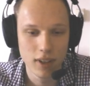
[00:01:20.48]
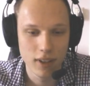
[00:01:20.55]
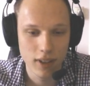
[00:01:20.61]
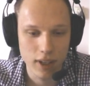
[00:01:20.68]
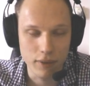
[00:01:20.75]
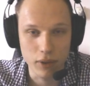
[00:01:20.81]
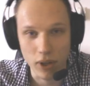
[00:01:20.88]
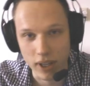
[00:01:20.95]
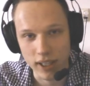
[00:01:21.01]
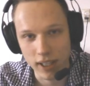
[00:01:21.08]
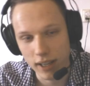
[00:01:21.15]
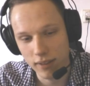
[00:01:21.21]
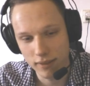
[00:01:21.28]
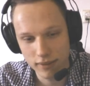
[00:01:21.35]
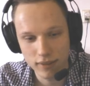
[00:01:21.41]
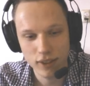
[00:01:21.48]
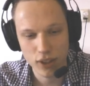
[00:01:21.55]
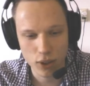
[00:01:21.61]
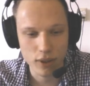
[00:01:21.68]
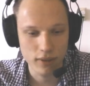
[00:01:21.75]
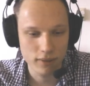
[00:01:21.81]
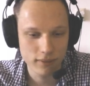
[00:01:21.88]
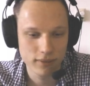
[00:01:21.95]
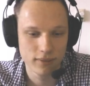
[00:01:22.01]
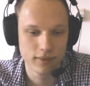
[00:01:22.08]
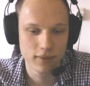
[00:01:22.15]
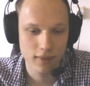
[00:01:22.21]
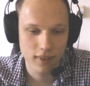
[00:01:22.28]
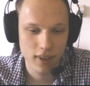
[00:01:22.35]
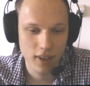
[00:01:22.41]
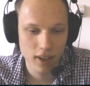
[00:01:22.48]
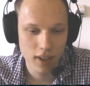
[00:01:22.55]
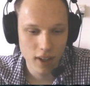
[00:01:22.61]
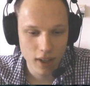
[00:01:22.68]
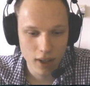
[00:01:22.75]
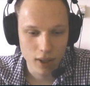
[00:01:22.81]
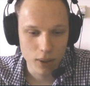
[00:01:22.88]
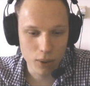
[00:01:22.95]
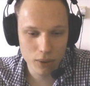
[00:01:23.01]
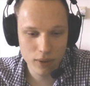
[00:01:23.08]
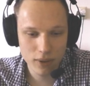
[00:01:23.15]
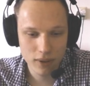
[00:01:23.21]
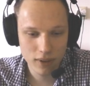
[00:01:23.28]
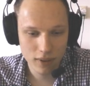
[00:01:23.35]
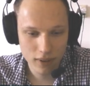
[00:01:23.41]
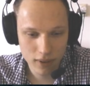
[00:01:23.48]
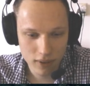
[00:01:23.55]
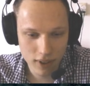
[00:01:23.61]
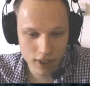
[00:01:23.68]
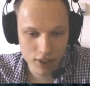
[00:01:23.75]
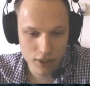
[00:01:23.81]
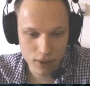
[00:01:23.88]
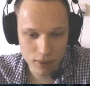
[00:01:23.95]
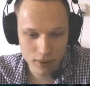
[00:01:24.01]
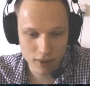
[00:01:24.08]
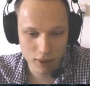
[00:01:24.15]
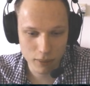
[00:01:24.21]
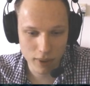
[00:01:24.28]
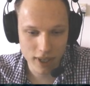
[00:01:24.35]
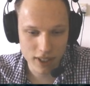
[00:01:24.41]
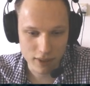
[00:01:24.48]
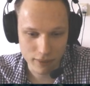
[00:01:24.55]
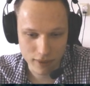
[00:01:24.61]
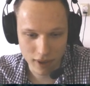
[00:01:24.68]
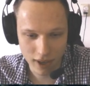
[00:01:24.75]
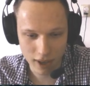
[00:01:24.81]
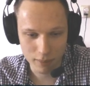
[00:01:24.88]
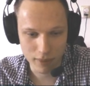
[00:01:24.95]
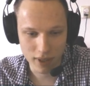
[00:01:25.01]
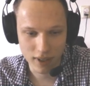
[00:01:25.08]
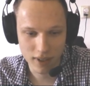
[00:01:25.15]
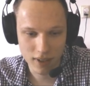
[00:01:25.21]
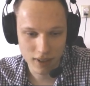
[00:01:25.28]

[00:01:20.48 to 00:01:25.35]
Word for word: If you look at that. Good. Who teach you the ways of climbing?